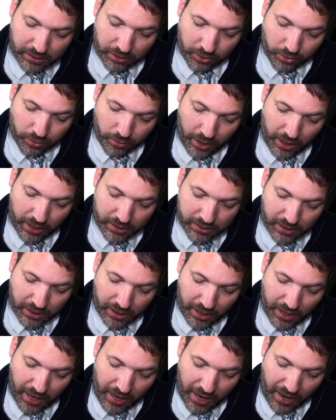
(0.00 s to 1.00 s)
Green is going
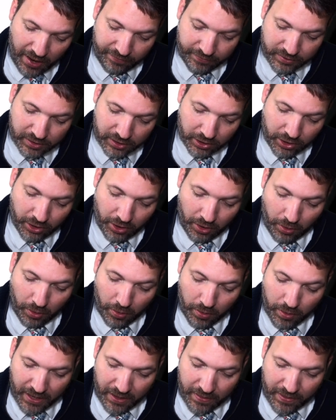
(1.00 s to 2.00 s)
to have to
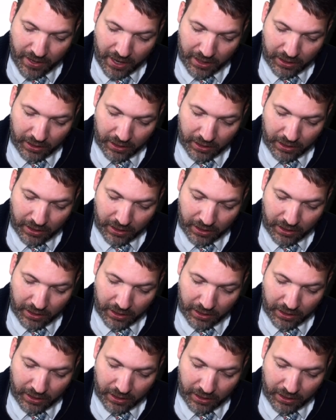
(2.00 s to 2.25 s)
go in that